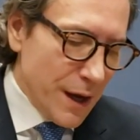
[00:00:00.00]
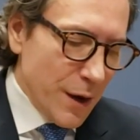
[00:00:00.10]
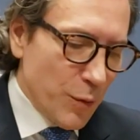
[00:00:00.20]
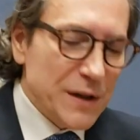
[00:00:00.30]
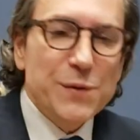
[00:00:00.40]

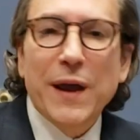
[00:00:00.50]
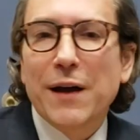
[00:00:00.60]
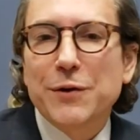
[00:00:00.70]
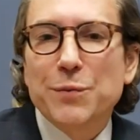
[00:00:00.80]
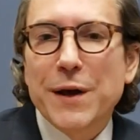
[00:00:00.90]
Once we
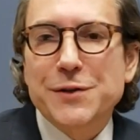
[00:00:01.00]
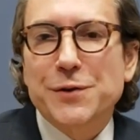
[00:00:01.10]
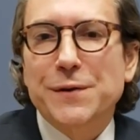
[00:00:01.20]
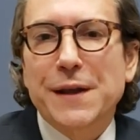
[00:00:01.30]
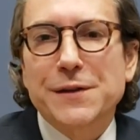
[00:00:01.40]
have you
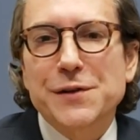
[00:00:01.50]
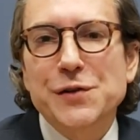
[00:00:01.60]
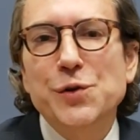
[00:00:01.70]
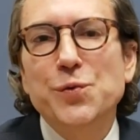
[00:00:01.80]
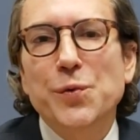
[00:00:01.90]
measured, then there's
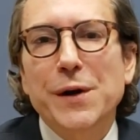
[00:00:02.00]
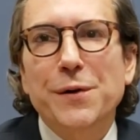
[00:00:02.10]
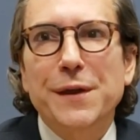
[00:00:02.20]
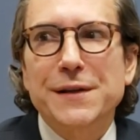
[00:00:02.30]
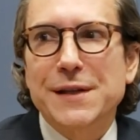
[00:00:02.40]
2 real
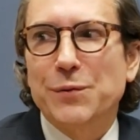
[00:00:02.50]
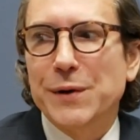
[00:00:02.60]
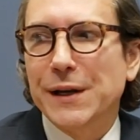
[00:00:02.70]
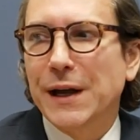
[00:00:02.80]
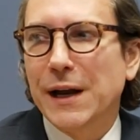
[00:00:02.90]
things that
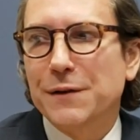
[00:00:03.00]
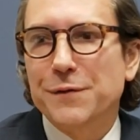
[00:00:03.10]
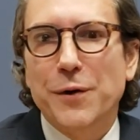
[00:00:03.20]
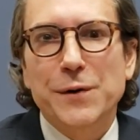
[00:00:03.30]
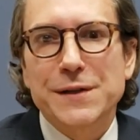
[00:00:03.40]
we kind of
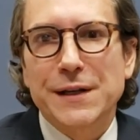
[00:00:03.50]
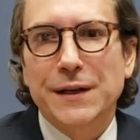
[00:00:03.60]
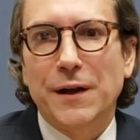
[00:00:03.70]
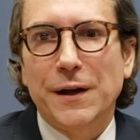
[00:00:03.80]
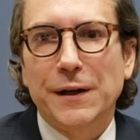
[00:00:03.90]
focus
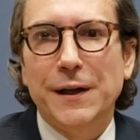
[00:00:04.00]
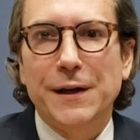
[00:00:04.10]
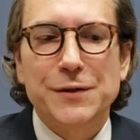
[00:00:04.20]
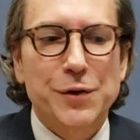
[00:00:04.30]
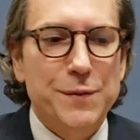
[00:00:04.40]
in on
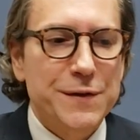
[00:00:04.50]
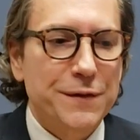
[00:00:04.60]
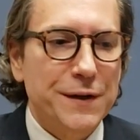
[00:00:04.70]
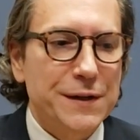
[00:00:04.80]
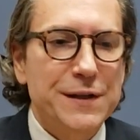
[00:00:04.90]
in terms
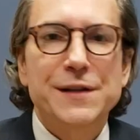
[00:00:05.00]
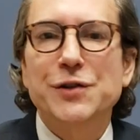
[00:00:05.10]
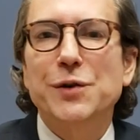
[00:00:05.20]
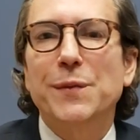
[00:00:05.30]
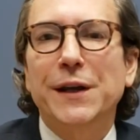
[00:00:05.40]
of a
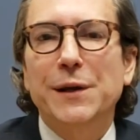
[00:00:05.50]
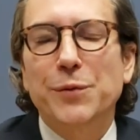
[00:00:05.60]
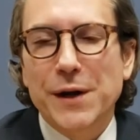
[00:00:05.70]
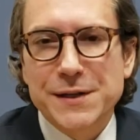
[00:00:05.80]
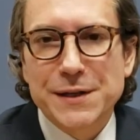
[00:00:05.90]
decision-making
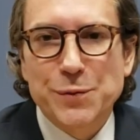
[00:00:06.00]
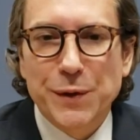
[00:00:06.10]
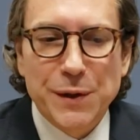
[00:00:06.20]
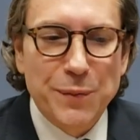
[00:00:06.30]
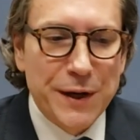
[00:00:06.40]
process
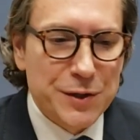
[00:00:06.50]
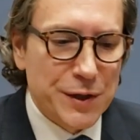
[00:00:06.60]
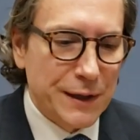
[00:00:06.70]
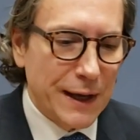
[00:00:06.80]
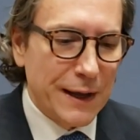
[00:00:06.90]
with the
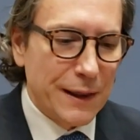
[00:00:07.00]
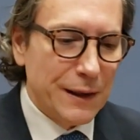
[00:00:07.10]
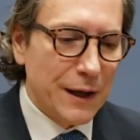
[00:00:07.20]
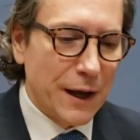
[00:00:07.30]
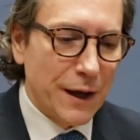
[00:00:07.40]
patient.
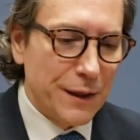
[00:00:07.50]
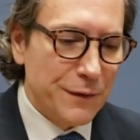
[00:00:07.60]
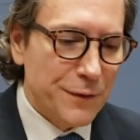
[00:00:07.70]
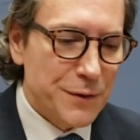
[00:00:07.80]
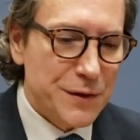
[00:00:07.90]
And the
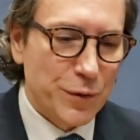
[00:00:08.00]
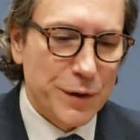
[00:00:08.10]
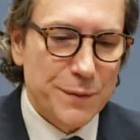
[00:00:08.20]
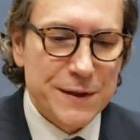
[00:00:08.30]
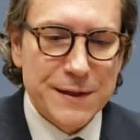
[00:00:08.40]
first
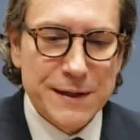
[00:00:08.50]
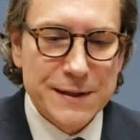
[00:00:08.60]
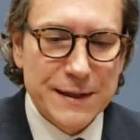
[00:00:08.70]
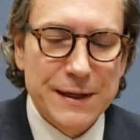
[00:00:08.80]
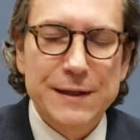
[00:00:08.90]
order of
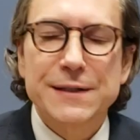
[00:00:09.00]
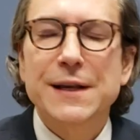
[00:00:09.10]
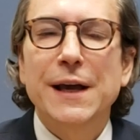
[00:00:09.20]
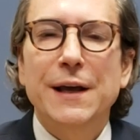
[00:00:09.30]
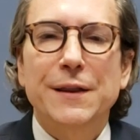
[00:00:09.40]
business is
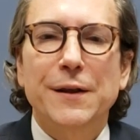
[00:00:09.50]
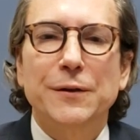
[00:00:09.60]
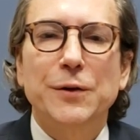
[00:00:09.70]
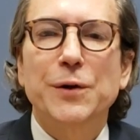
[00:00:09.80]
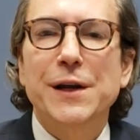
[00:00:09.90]
the
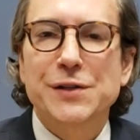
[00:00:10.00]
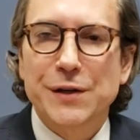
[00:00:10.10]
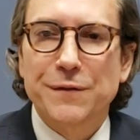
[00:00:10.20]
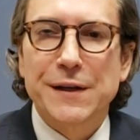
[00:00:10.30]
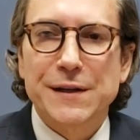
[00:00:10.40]
location
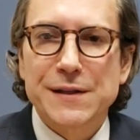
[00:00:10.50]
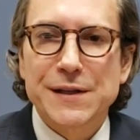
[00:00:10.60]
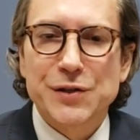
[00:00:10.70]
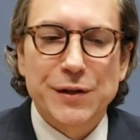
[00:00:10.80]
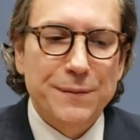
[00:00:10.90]
of the
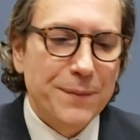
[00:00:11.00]
incision.